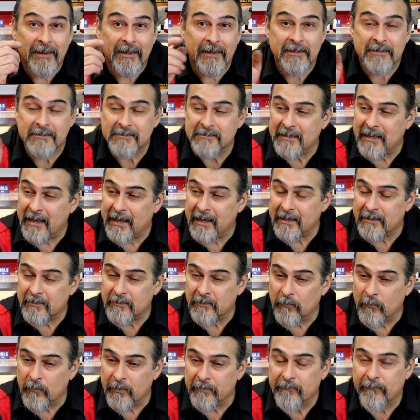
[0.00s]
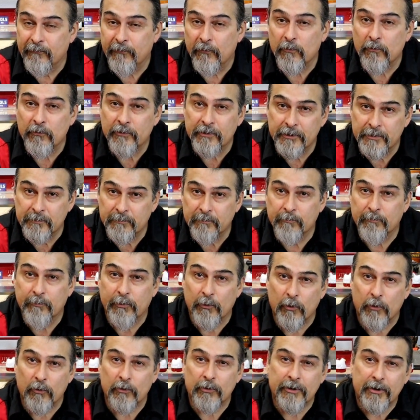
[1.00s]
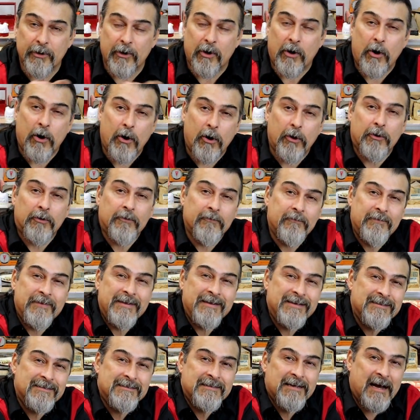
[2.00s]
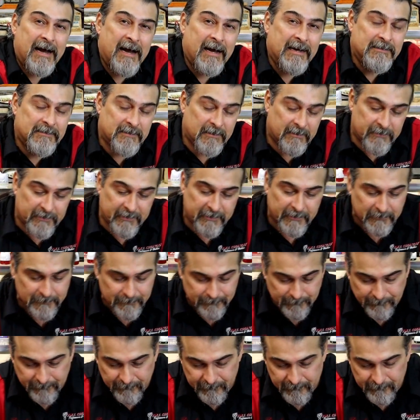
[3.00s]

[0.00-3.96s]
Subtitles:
is that when Ford bored all of these guides on there,